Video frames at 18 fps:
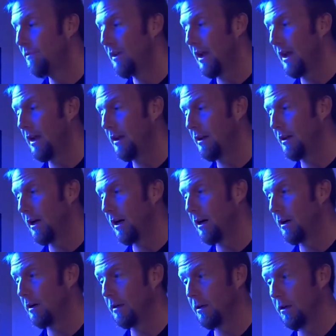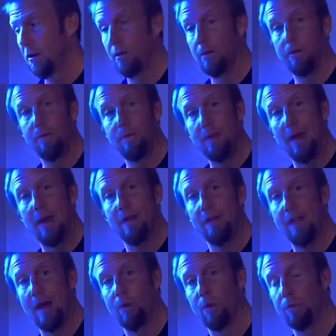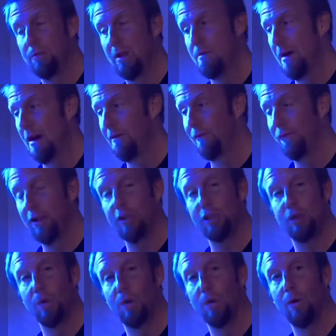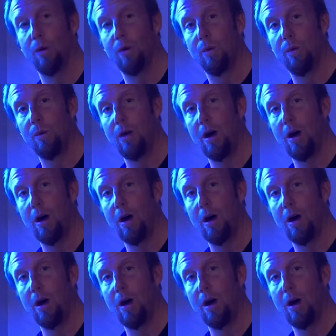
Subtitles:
and you know, that would be my visual